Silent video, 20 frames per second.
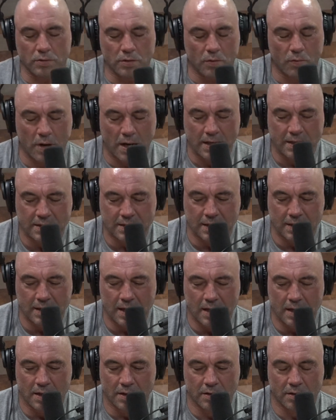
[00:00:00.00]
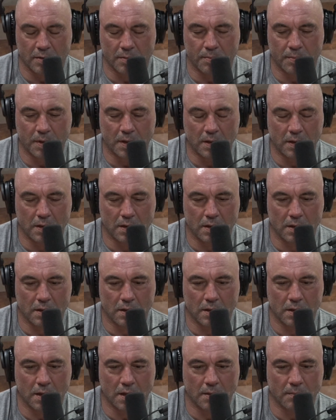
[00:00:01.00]
know why he said that either, but
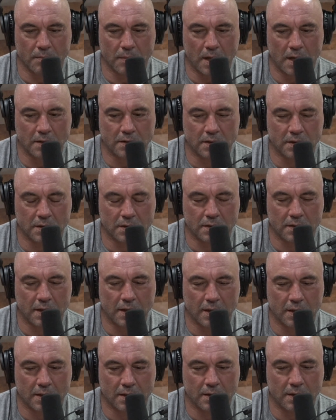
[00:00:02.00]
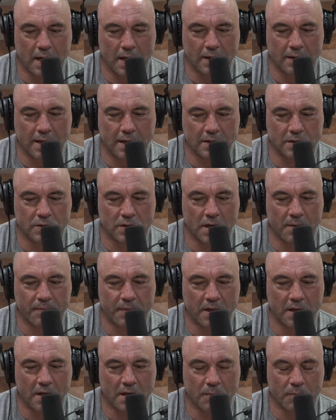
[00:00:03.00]
um, I just think that that's
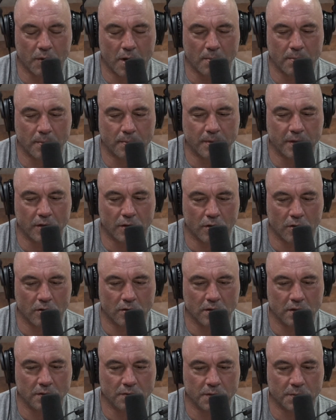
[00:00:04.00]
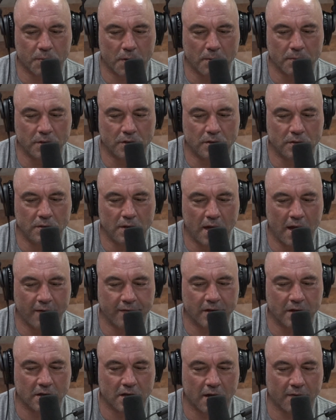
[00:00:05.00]
something he probably heard, and he was probably
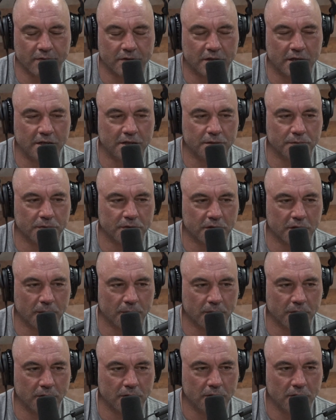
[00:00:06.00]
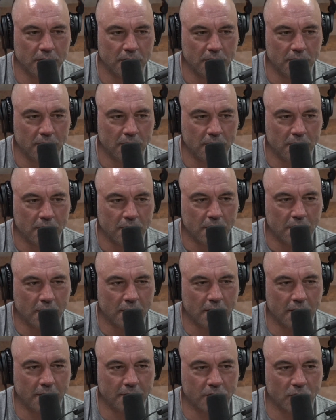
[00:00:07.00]
having a conversation with someone,
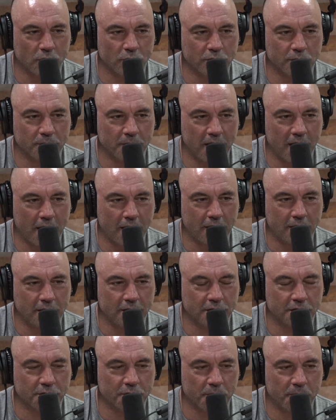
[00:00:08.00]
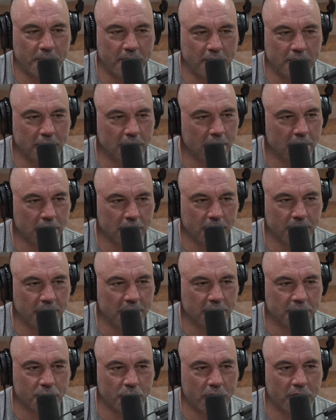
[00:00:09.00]
and they told him that, and he just repeated it. I
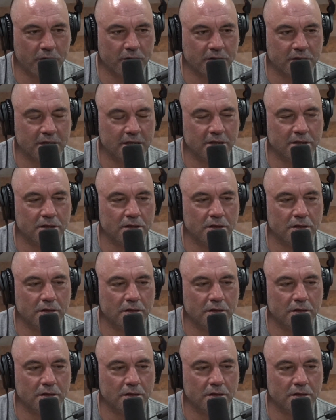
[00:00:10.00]
mean, it's one yeah, of those or things. Or maybe